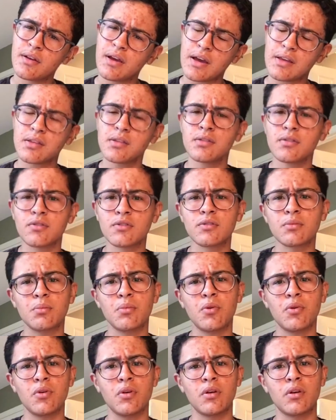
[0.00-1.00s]
I think there's
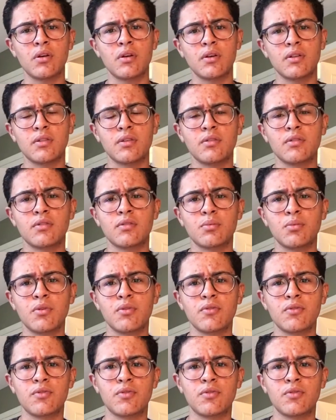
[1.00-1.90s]
more of a